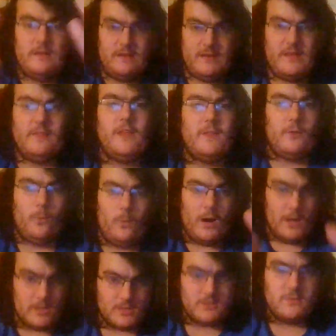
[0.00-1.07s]
and then the
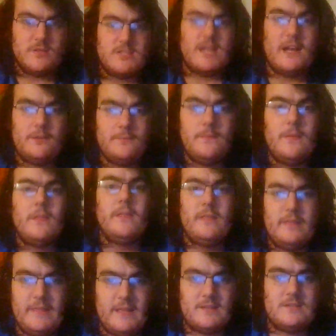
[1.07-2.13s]
water goes down,
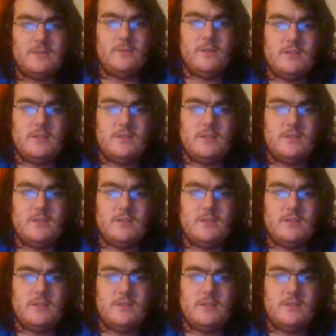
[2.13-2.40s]
that's known